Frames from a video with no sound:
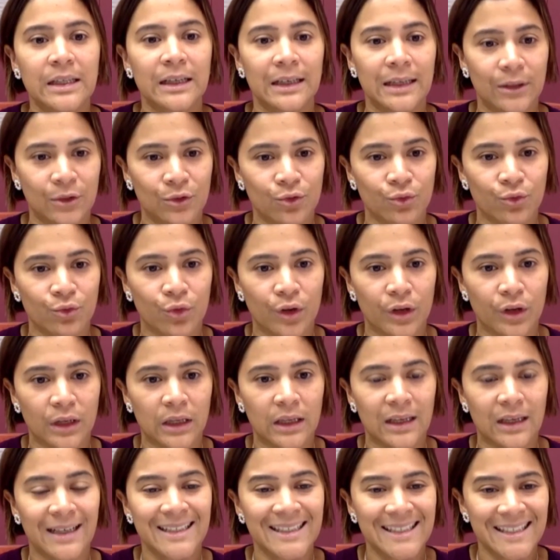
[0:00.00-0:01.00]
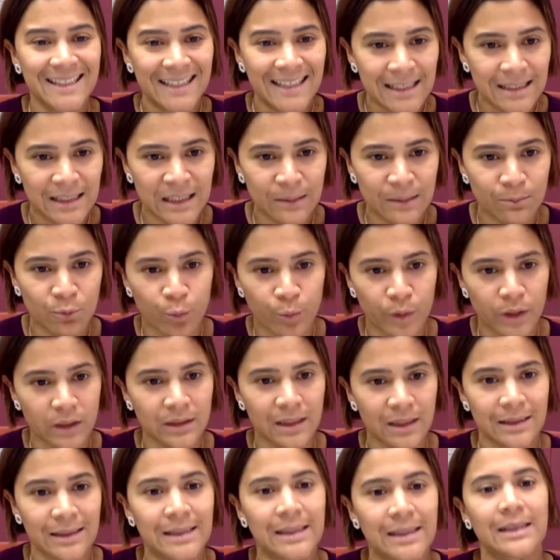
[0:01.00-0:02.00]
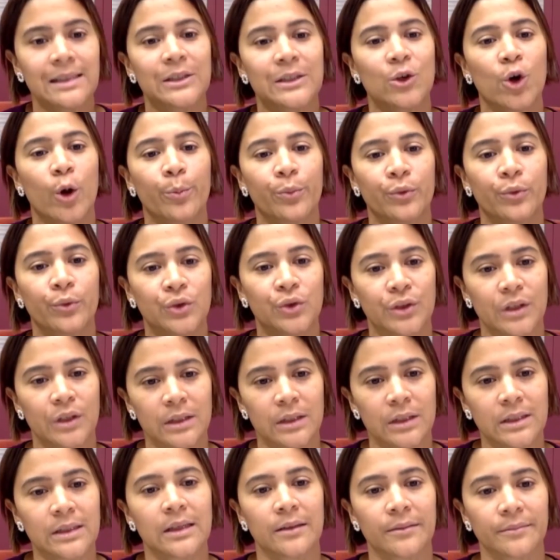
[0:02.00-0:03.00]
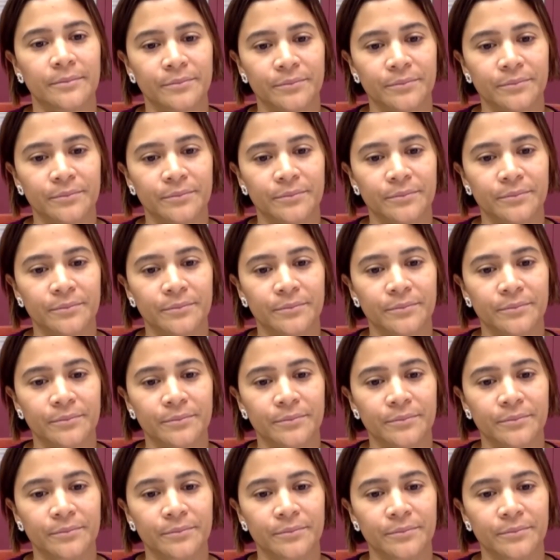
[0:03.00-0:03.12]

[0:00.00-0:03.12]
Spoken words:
literally seize the moment and seize the opportunity.